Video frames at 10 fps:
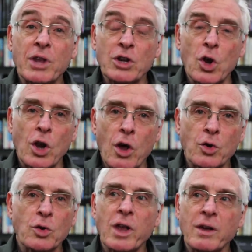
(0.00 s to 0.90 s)
they're not
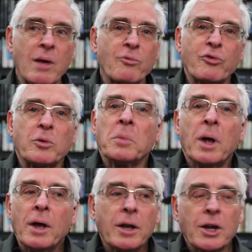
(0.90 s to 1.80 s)
local, they come from,
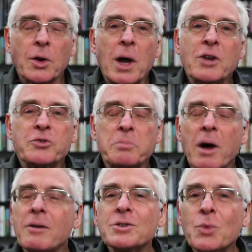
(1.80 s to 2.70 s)
you know, 100
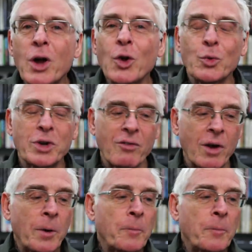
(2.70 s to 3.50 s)
miles away or whatever,